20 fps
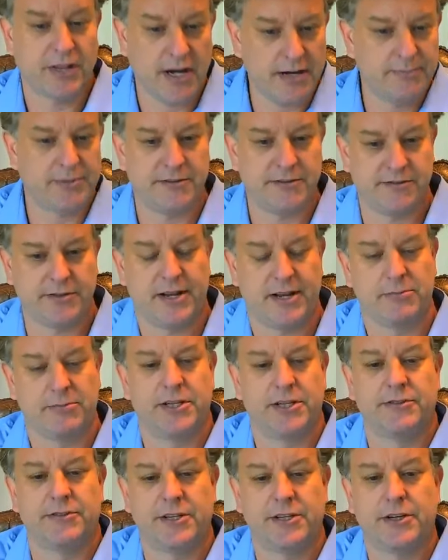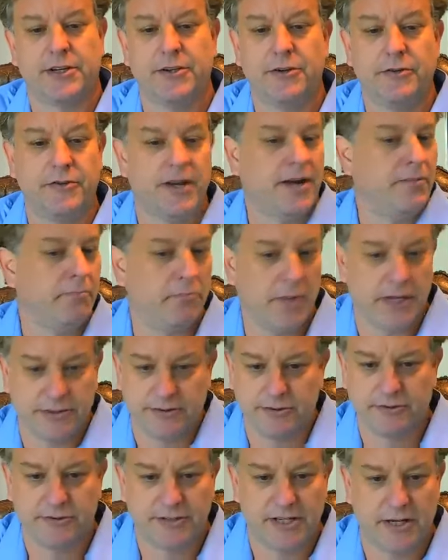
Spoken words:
types of stem cells that can do that, muscle